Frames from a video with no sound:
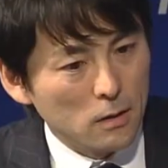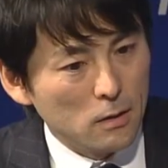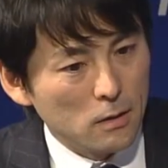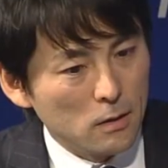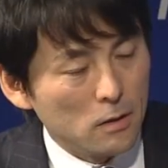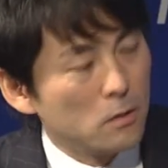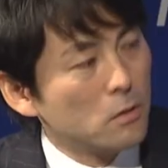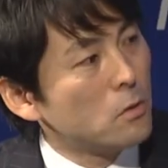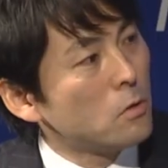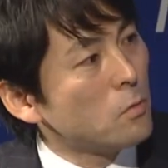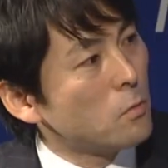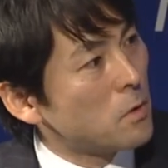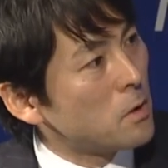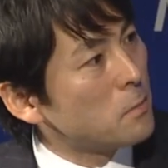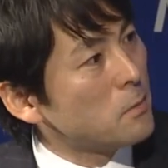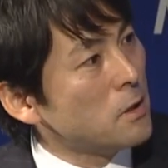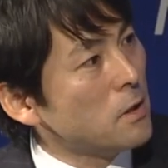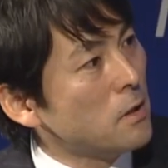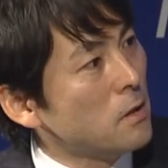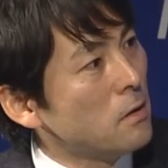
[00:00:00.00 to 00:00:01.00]
it into one
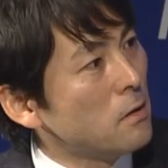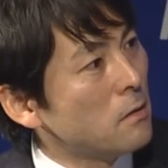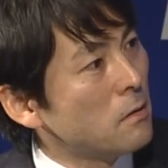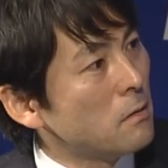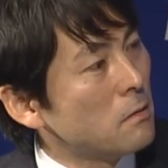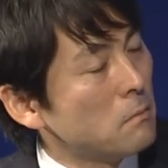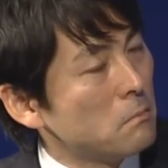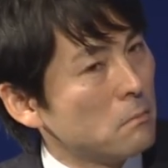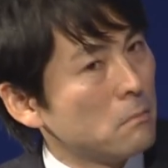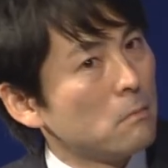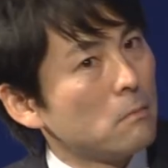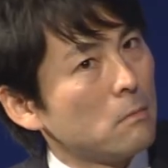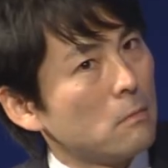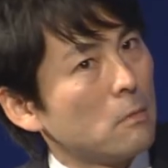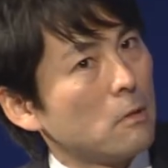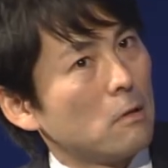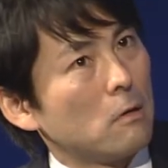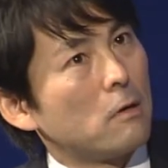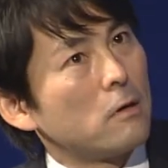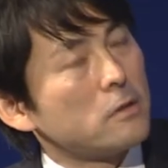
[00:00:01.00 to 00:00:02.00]
of the
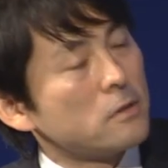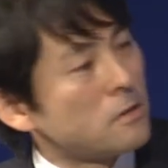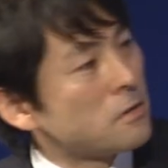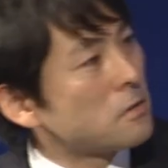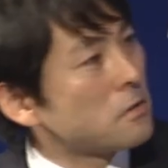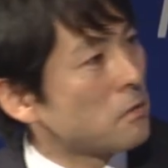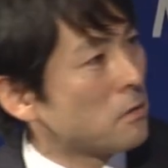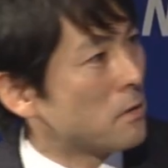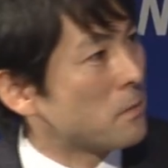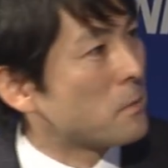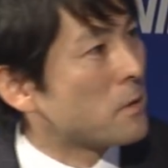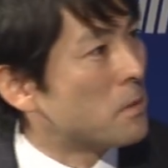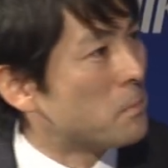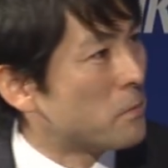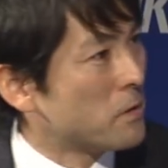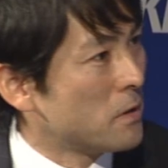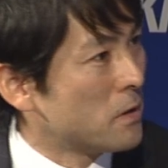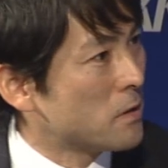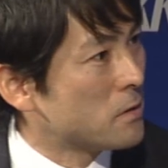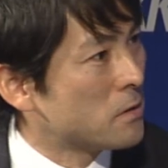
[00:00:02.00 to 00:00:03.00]
largest startup
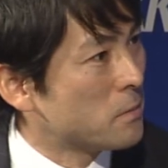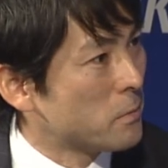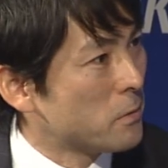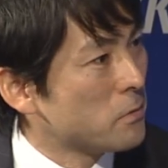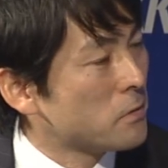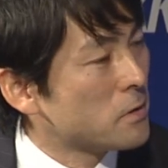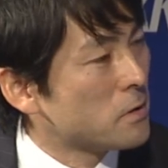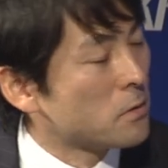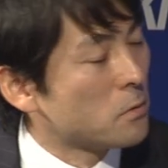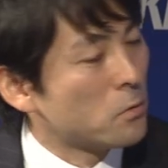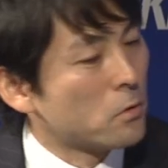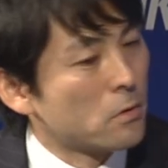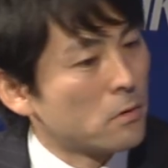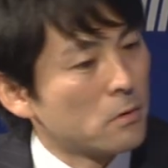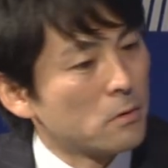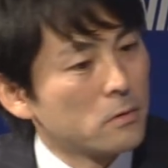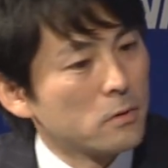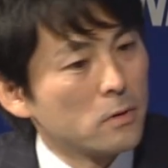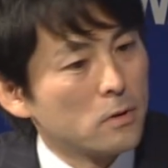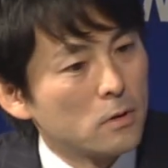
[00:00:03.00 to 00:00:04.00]
company, I suppose, in the
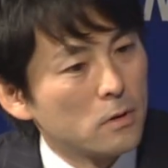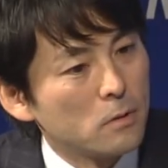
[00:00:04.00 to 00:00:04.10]
world.